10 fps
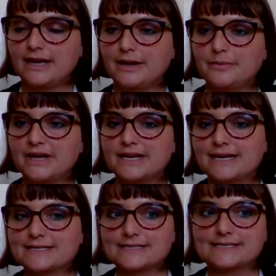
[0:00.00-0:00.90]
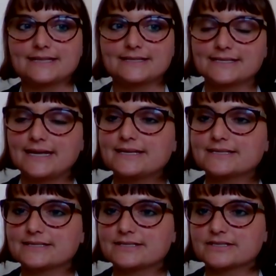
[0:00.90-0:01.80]
And as I say, this
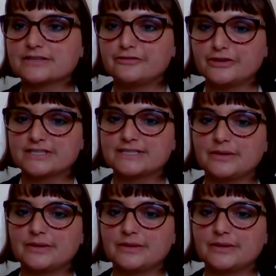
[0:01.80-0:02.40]
case is just a first